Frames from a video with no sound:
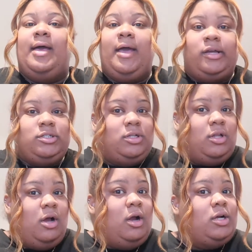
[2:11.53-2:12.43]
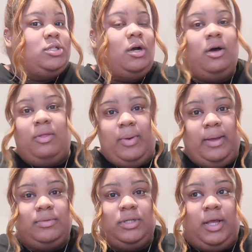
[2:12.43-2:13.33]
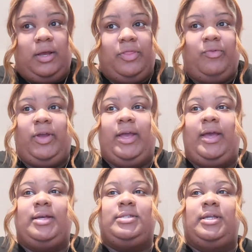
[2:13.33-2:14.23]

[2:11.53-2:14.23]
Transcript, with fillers: extra large all the way up to like a three X,